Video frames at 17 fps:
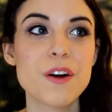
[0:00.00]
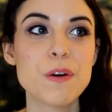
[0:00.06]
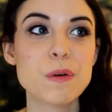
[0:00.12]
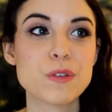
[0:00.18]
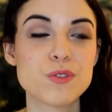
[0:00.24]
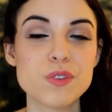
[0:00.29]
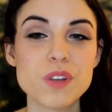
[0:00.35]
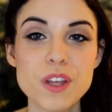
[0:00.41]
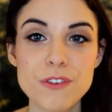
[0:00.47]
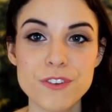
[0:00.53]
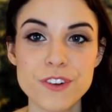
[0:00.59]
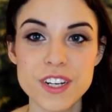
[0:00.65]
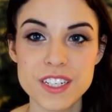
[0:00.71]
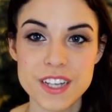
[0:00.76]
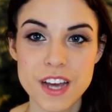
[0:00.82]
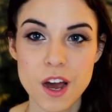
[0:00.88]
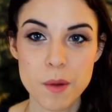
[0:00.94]
was really
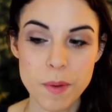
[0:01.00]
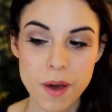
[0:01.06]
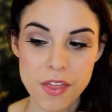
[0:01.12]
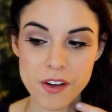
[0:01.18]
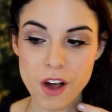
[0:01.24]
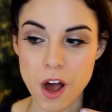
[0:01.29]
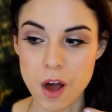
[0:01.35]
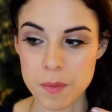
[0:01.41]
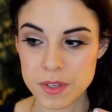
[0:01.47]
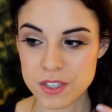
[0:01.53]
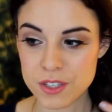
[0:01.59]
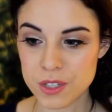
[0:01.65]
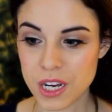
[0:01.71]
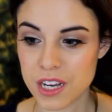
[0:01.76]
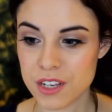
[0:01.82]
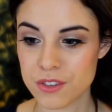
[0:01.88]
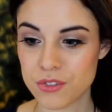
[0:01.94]
freaked out by the comments
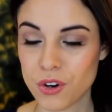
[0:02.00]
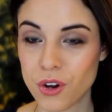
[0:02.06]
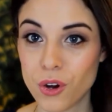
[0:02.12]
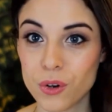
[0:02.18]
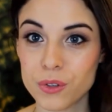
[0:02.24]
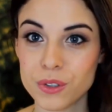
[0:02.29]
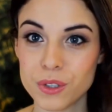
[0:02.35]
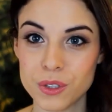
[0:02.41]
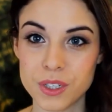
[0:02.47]
you guys wrote.